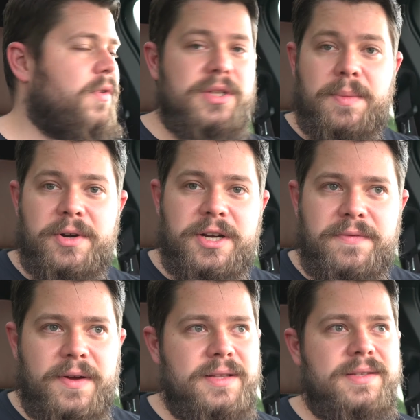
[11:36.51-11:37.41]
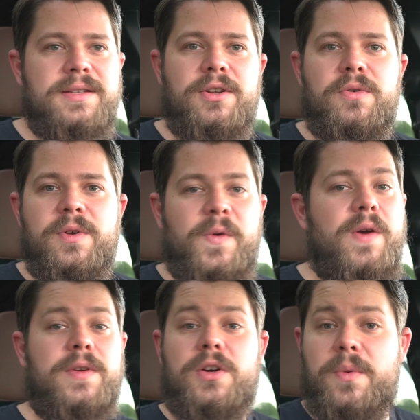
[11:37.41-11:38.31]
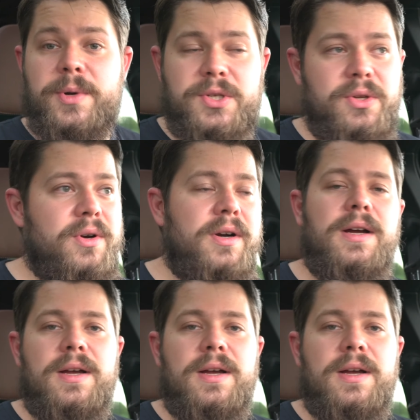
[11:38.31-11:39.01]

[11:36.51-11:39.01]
for example, refunds, you know, if you have e-commerce store,